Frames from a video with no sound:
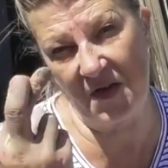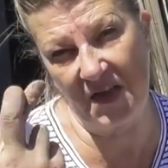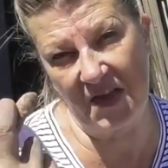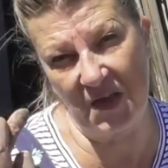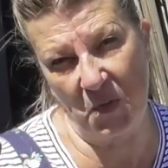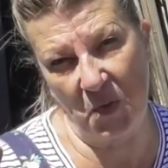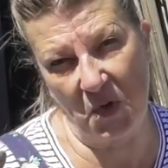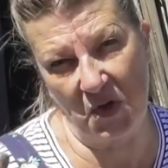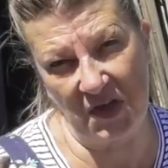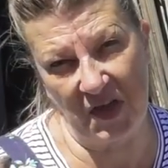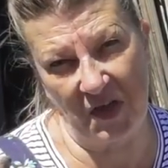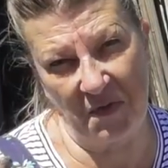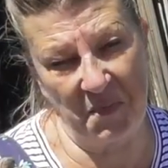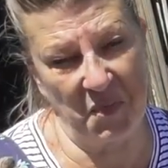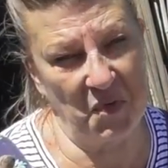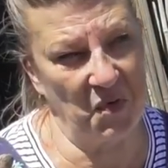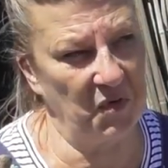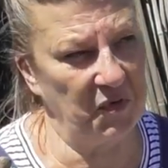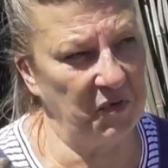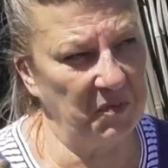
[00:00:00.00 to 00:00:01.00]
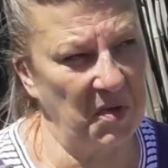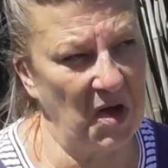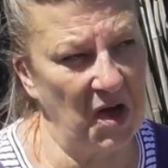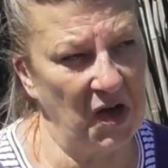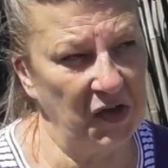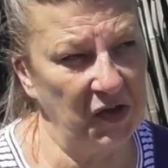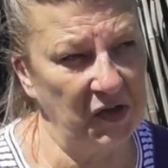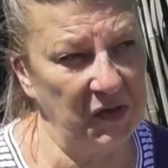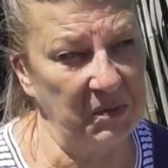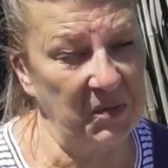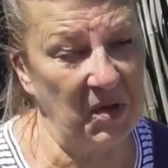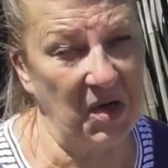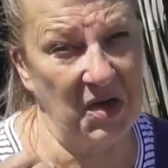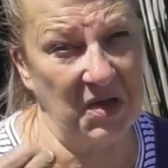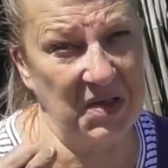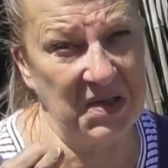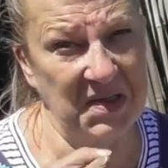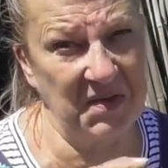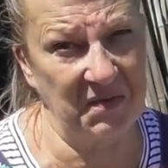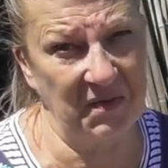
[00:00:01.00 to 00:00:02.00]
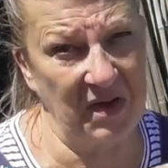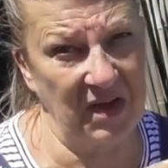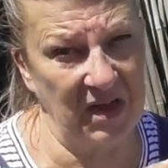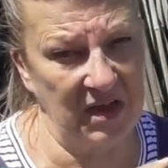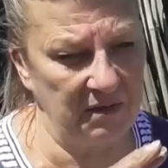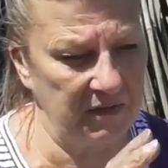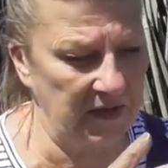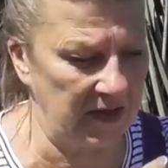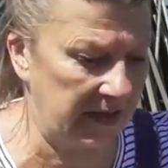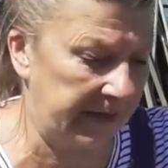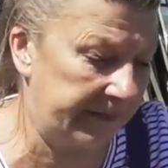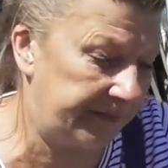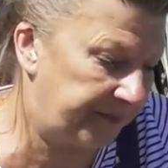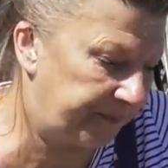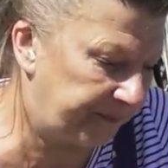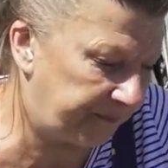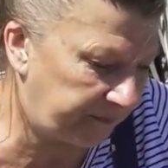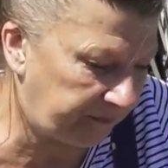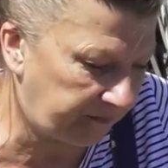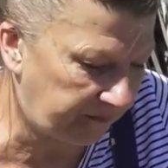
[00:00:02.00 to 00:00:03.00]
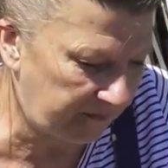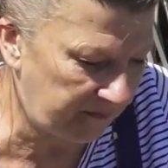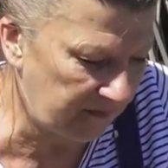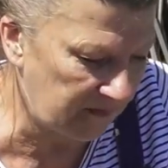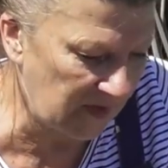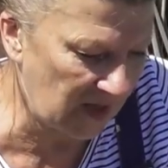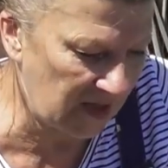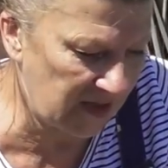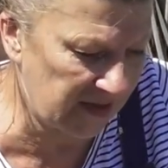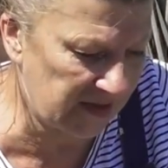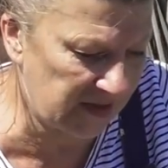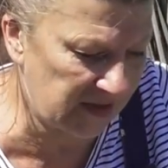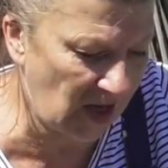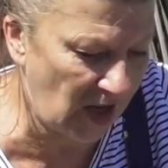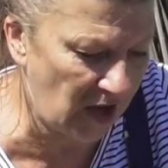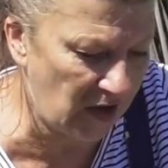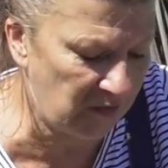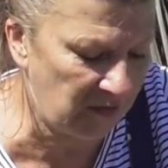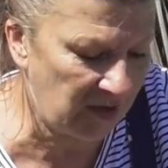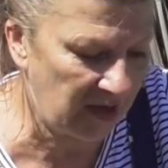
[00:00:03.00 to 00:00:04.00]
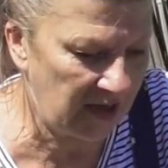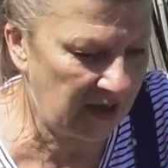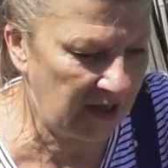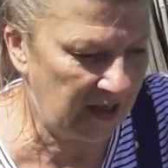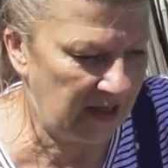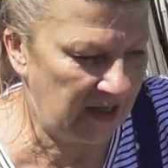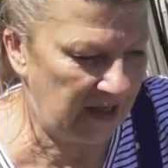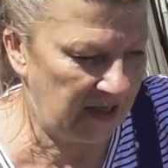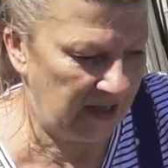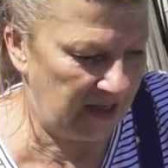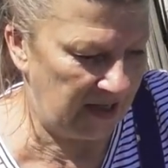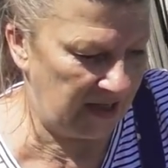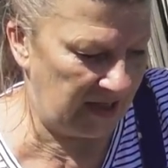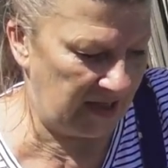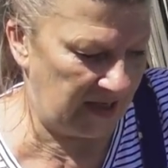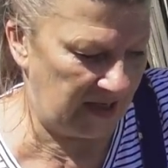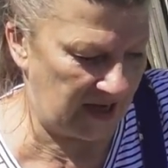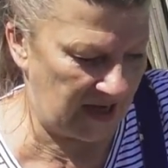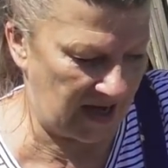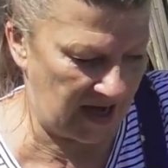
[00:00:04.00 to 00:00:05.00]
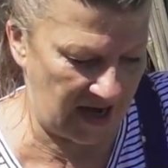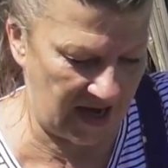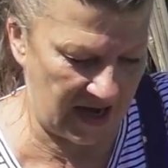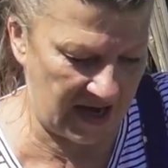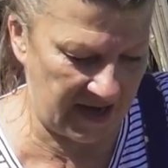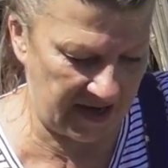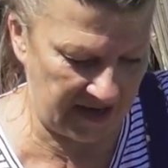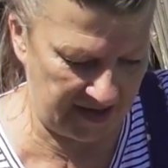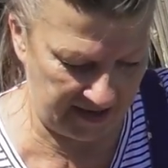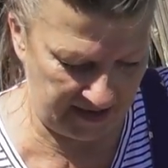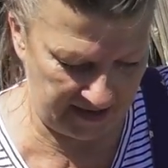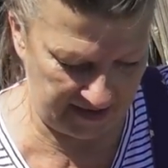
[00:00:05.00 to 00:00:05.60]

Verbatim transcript: the squash I've brought from home are surviving. So, uh,